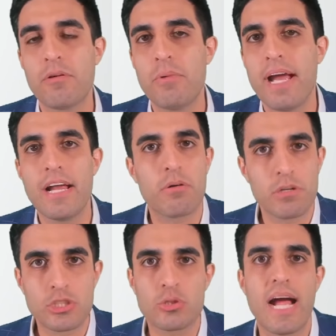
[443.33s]
the way or
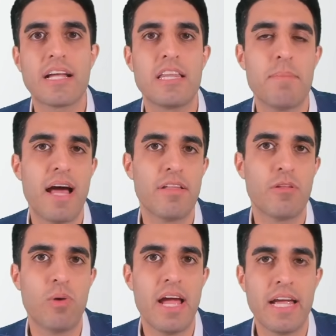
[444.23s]
retract them out of
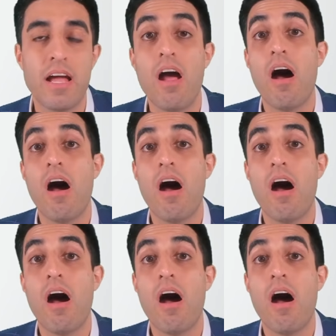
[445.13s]
the way